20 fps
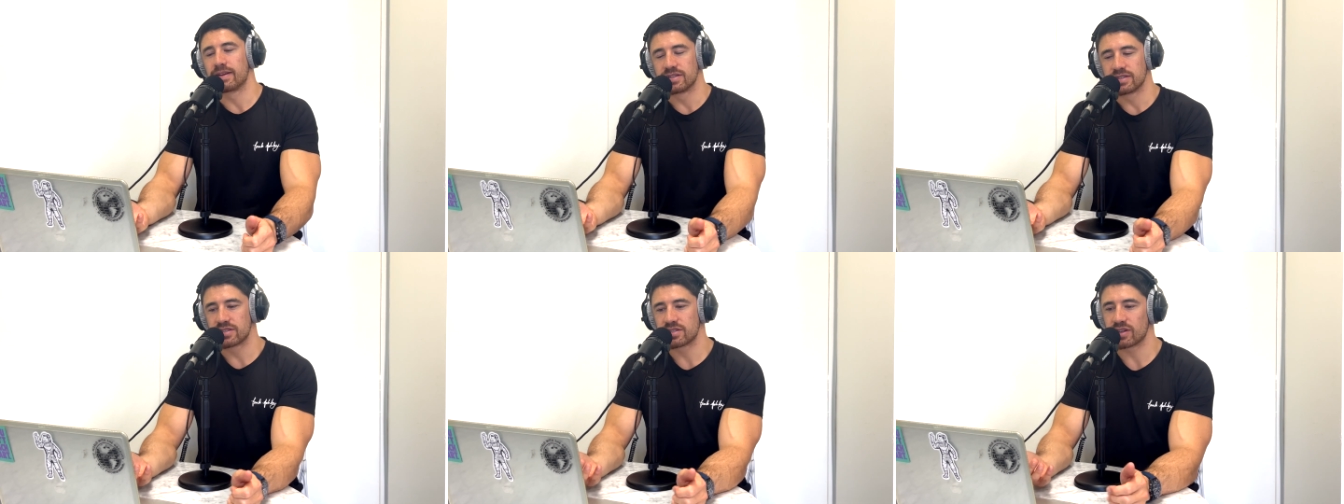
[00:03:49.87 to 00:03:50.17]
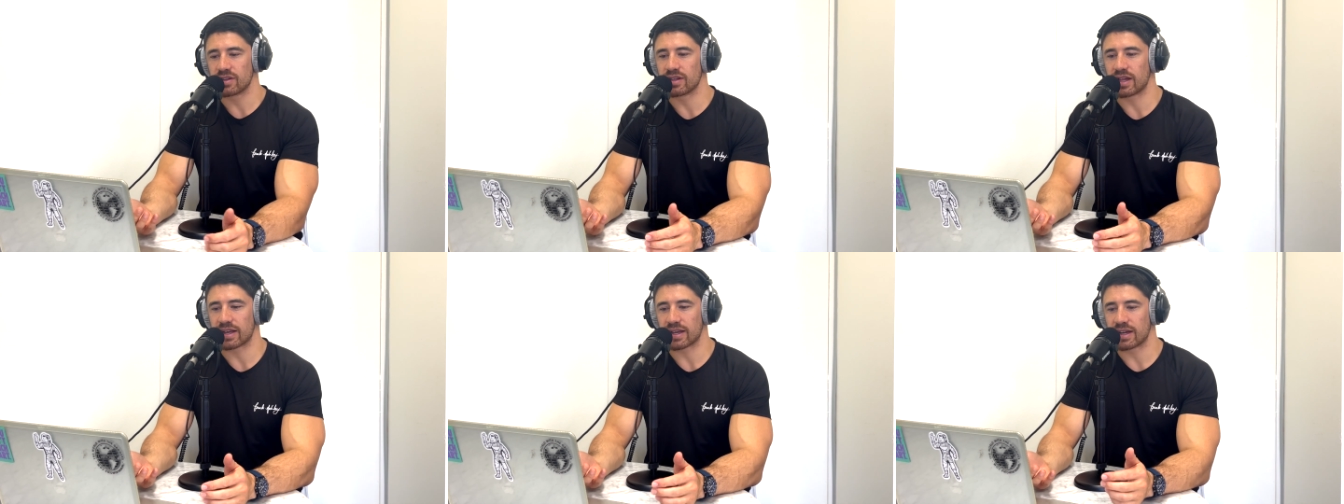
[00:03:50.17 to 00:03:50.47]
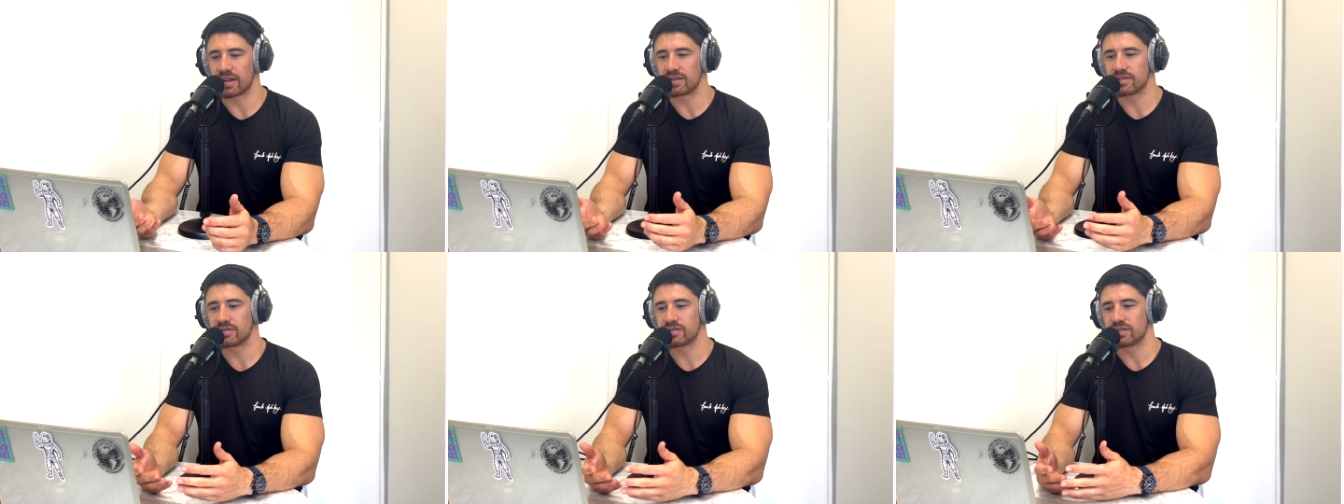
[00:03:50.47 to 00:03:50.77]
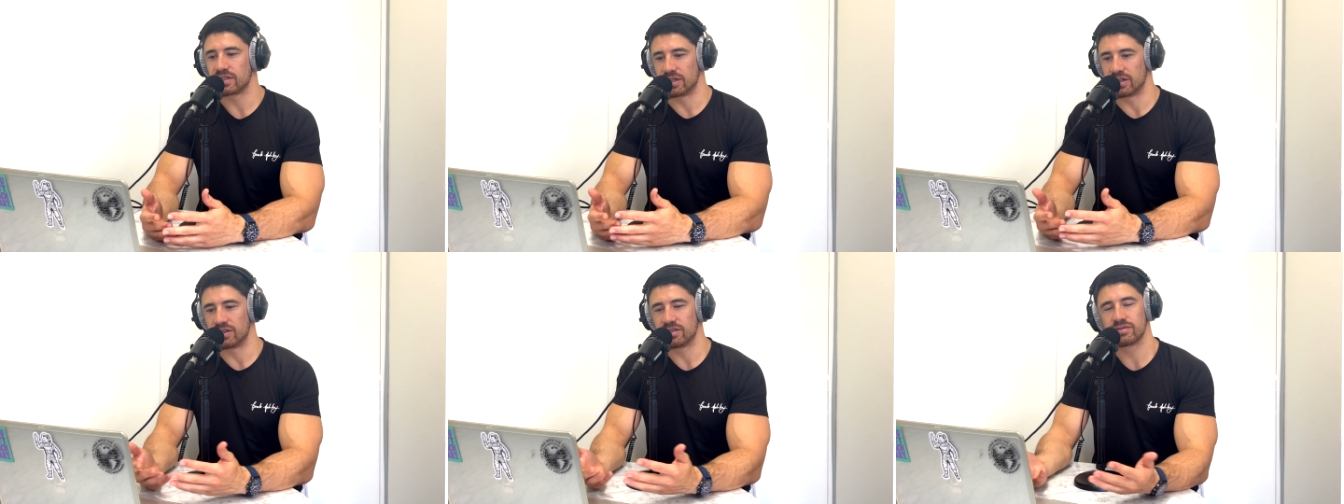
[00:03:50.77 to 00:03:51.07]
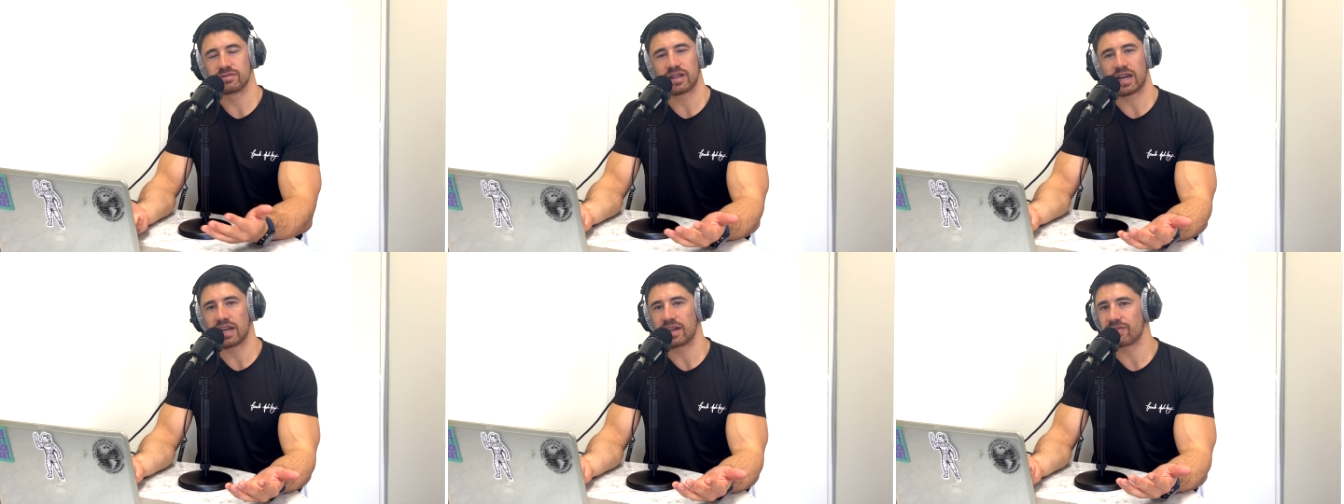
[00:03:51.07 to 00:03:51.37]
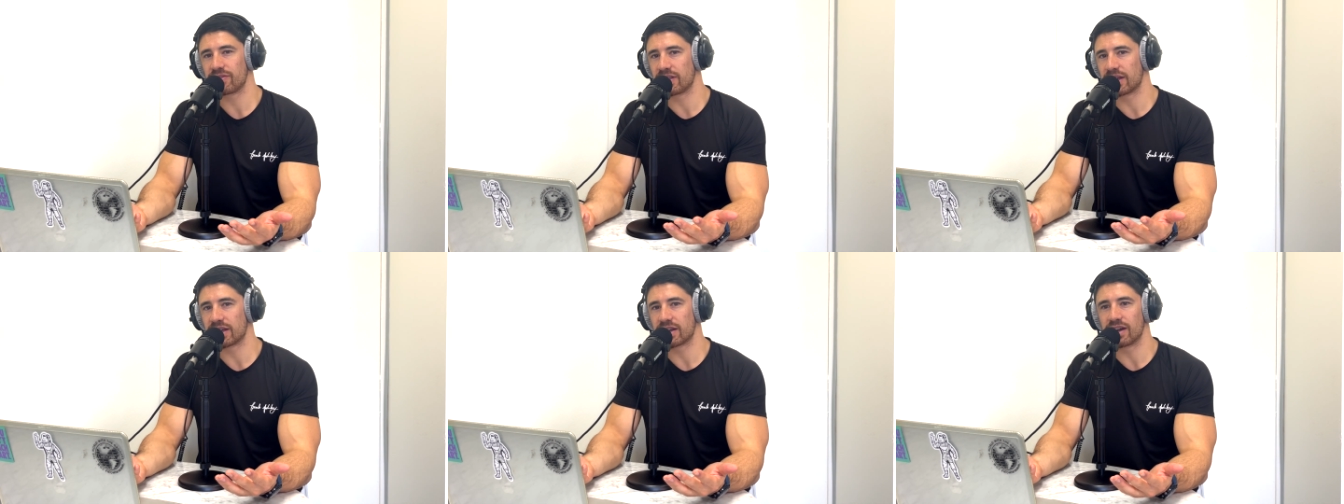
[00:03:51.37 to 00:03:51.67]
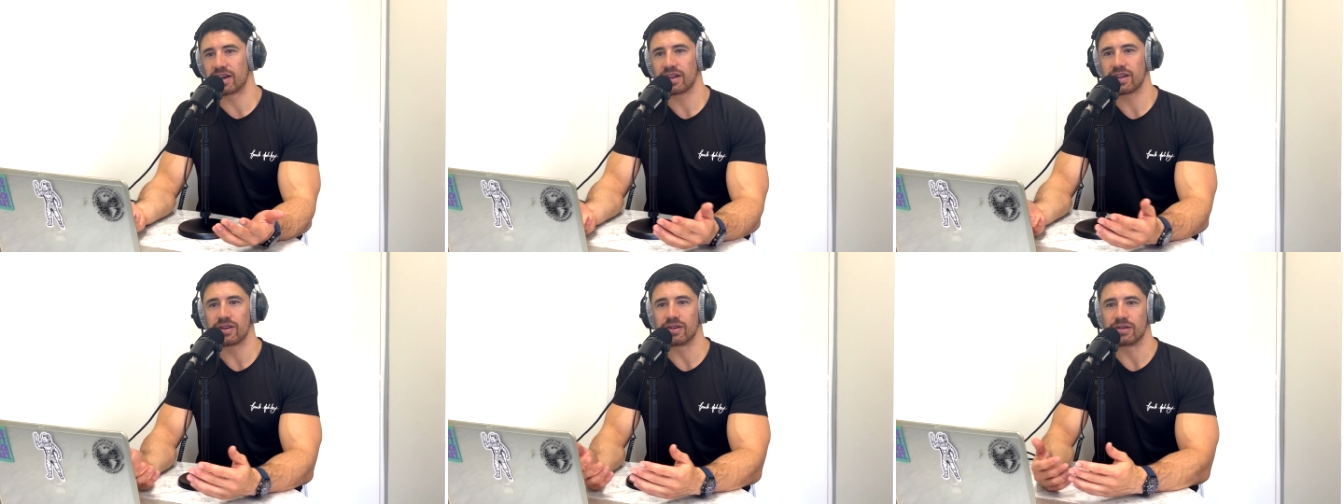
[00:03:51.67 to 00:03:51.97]
So like, you know, I left that
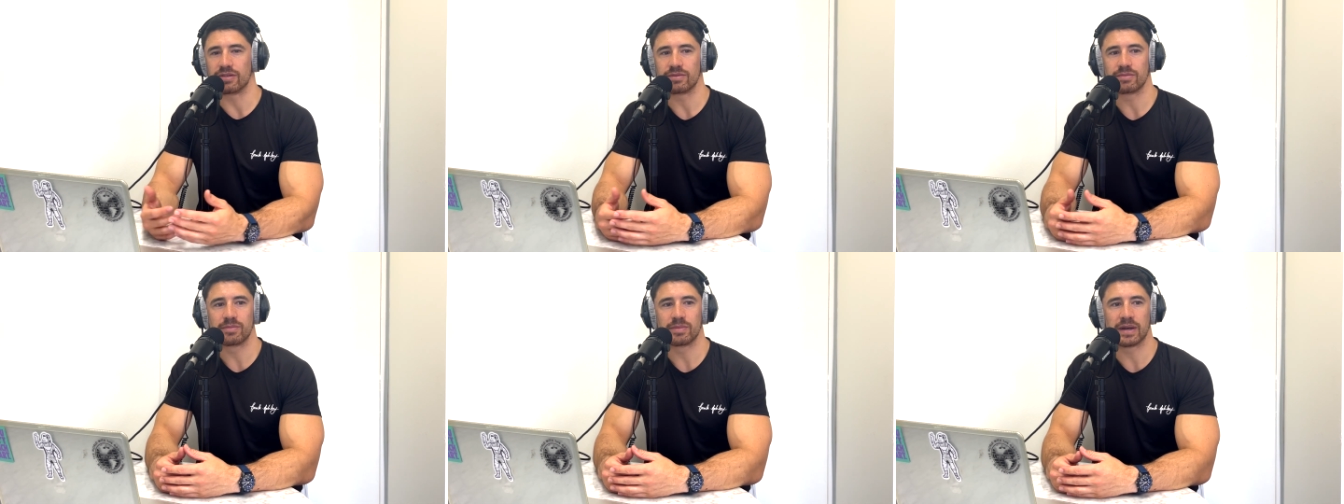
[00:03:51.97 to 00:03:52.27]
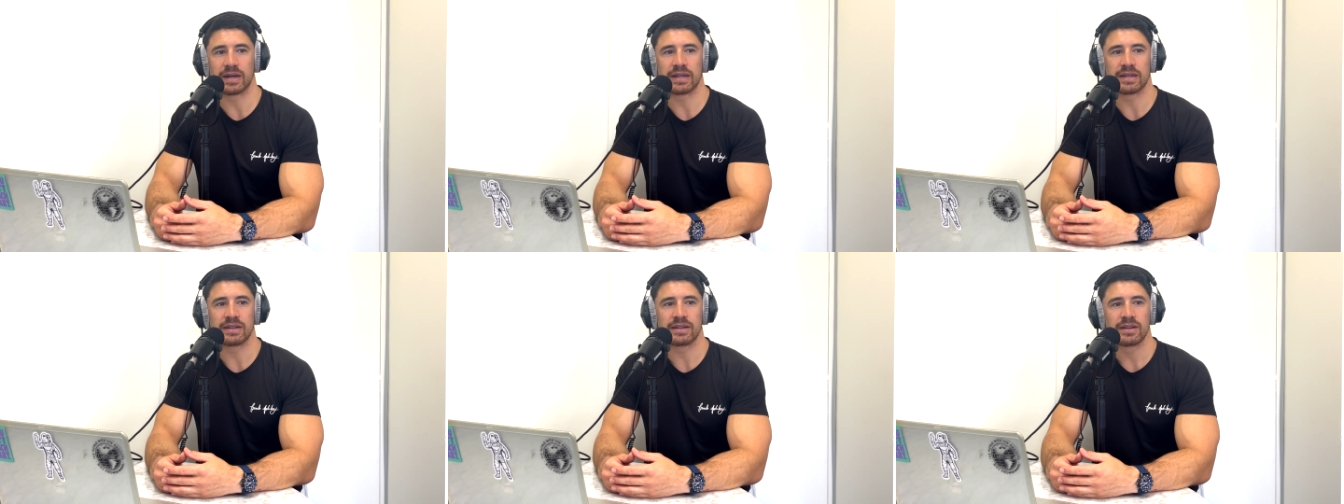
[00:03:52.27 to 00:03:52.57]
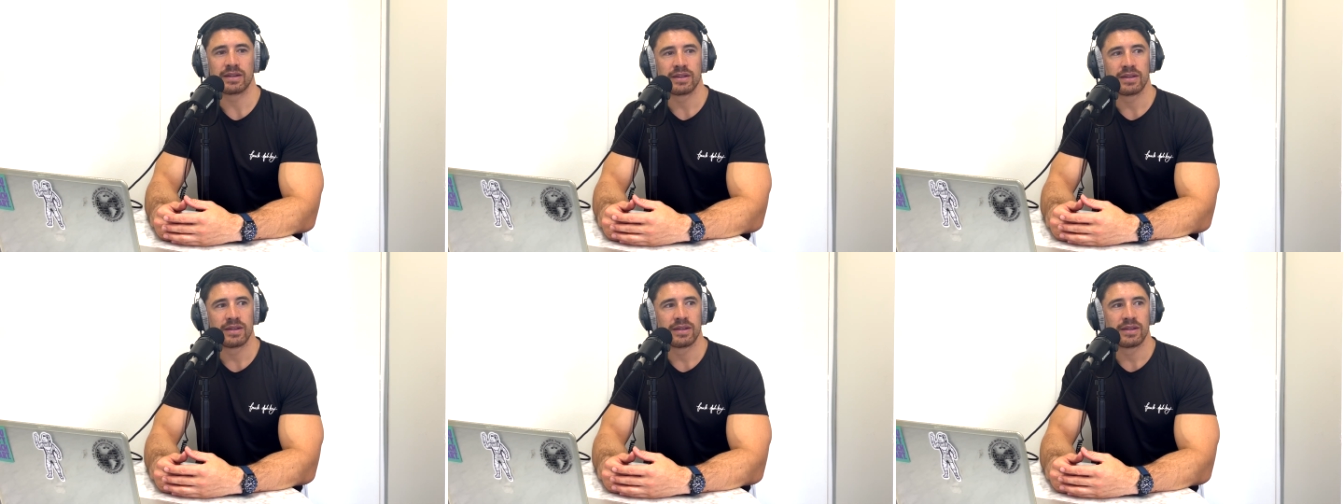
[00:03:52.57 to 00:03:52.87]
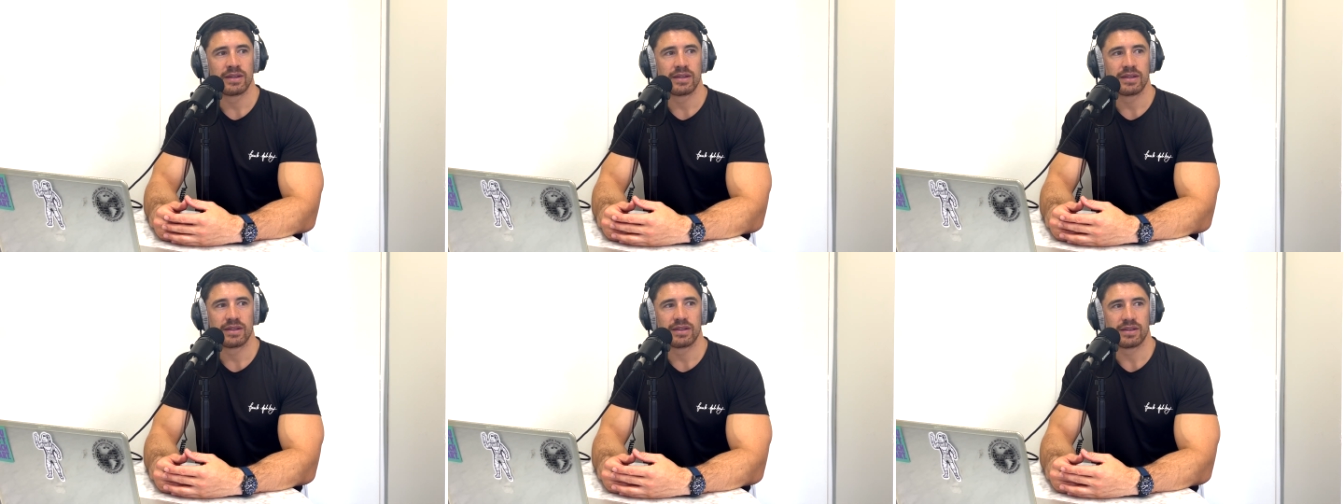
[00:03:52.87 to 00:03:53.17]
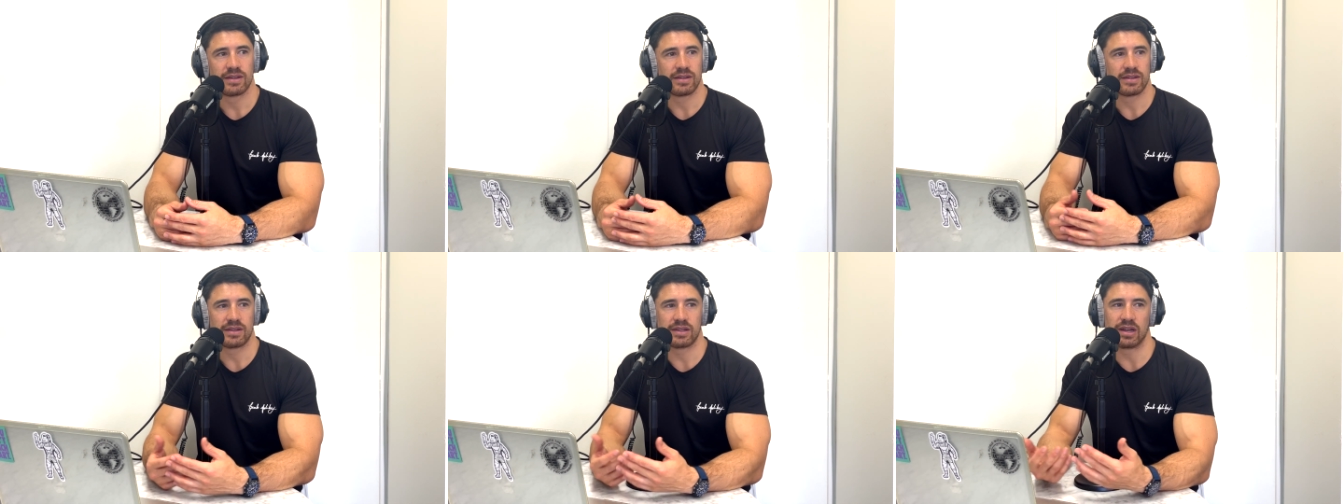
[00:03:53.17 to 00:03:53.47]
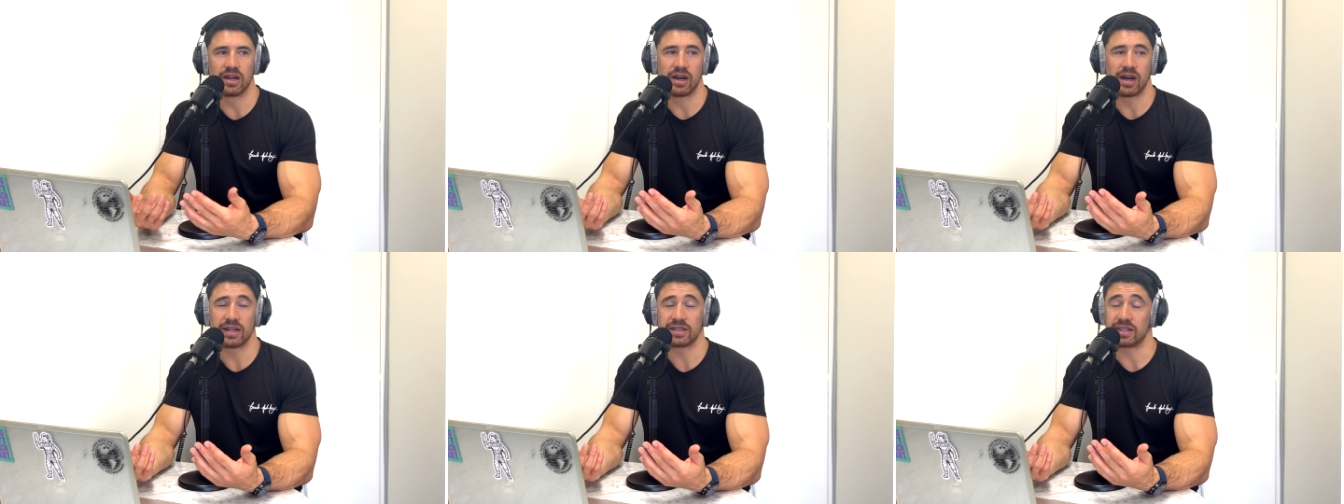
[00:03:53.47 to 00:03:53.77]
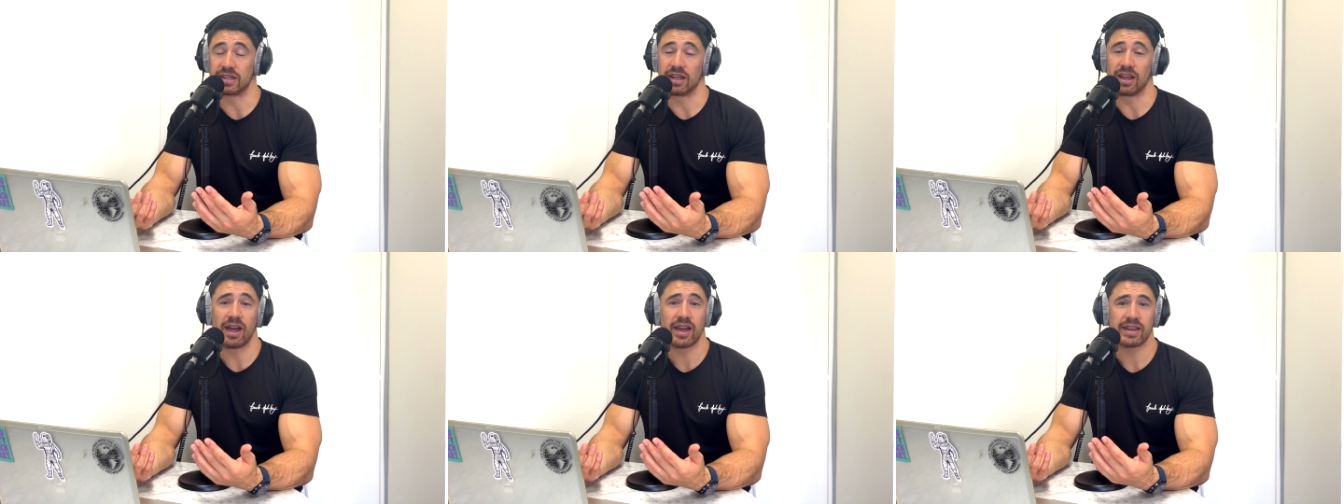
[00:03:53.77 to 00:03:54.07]
guy alone, but you know, I
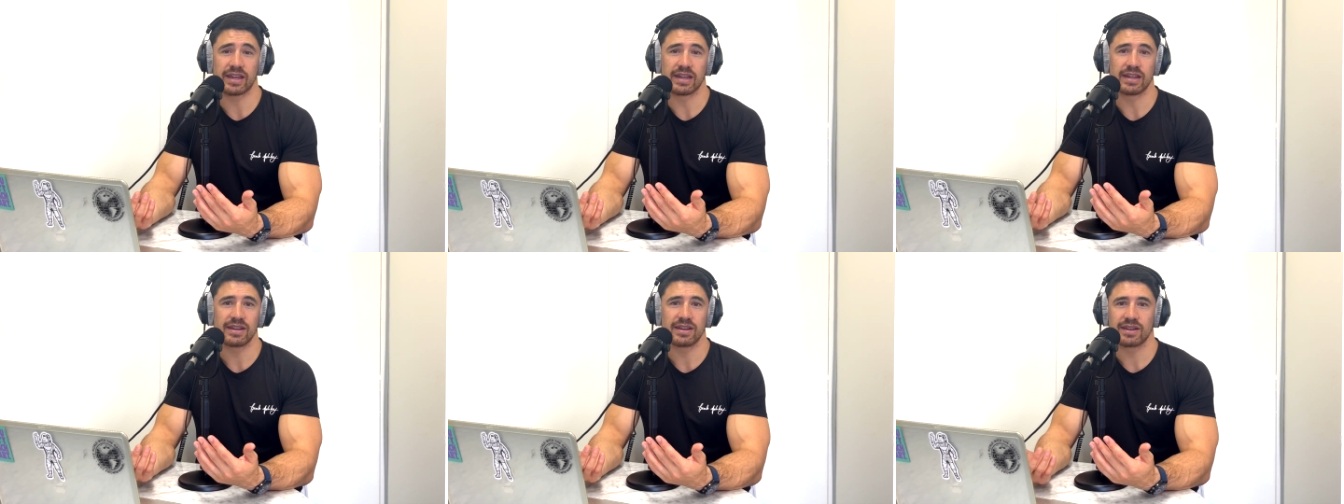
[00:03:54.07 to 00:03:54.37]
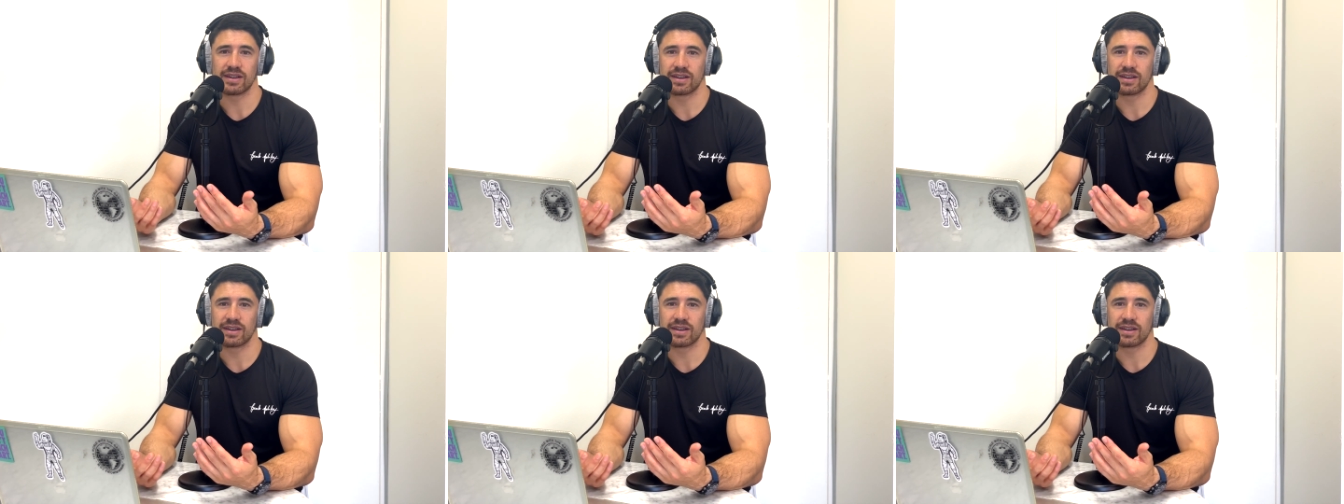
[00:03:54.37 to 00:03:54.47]
didn't like it.